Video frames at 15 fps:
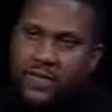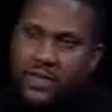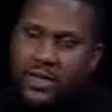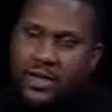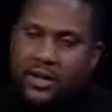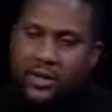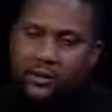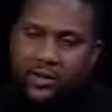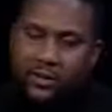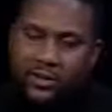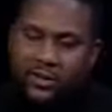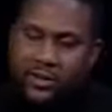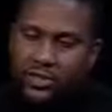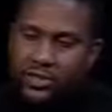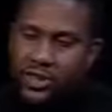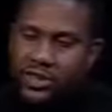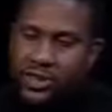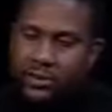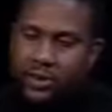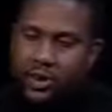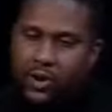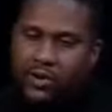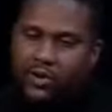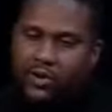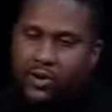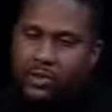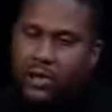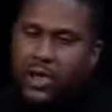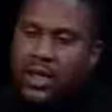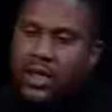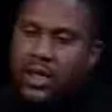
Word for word: Again, it would have been such an economic hardship.